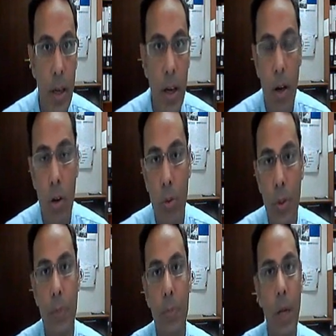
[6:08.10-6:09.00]
know that
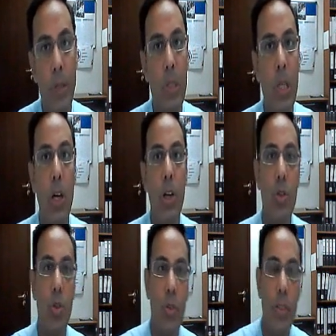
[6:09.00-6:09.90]
or when
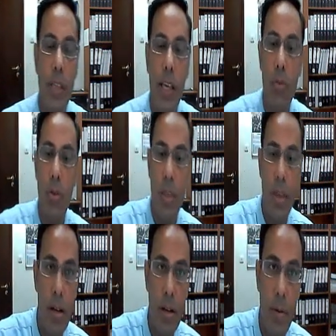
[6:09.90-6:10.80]
parts should
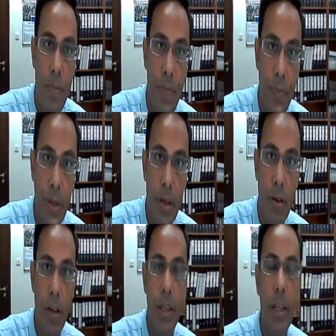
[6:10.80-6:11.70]
stay together?
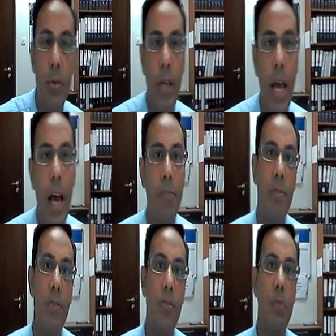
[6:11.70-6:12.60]
Here
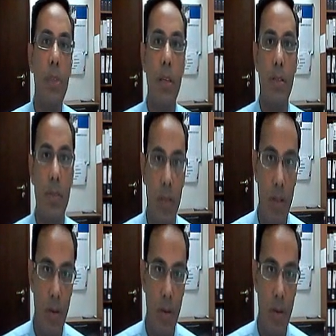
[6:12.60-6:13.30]
we have some